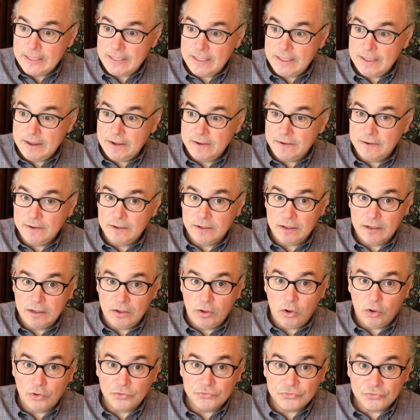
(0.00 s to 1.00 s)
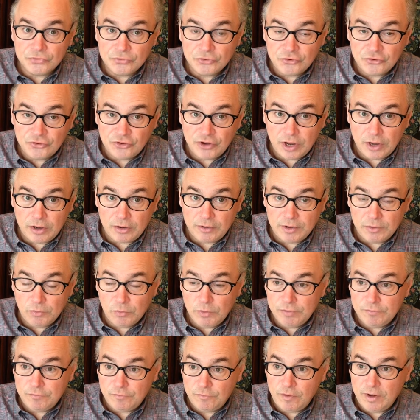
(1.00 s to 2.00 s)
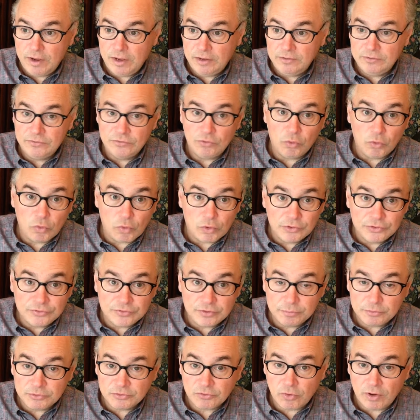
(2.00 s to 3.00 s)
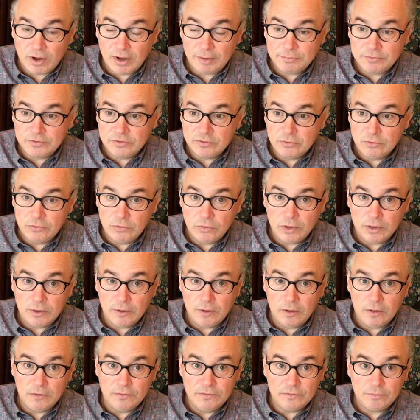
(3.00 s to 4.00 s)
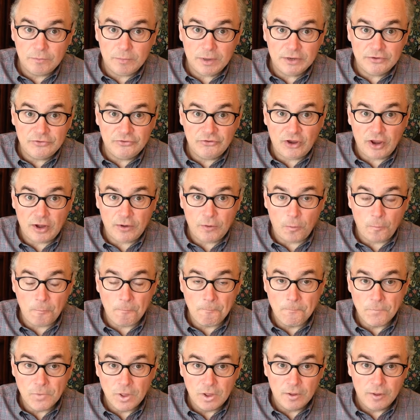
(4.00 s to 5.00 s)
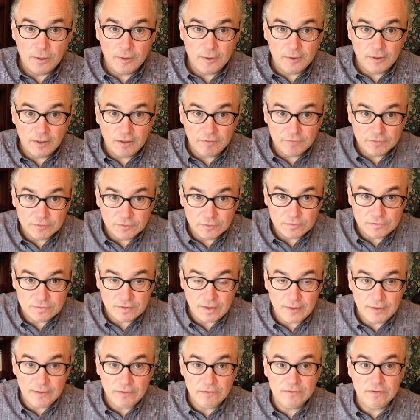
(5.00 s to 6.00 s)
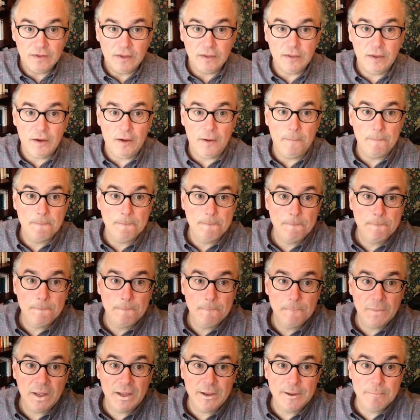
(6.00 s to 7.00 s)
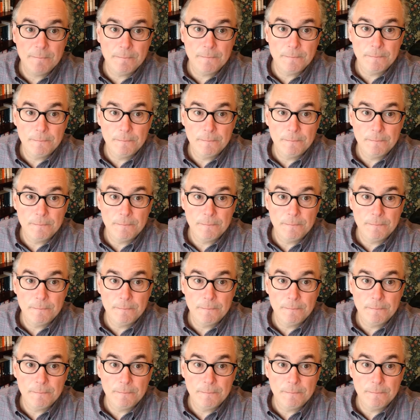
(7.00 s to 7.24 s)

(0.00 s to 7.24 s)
and uh, also share it with friends or subscribe to, uh, to my channel. Uh, have a good day. Take care. Bye.